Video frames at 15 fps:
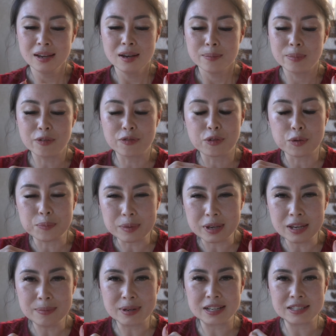But for
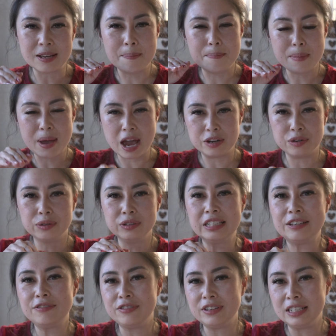me, because I'm
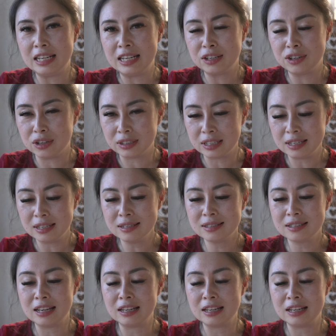manually feeding cookies,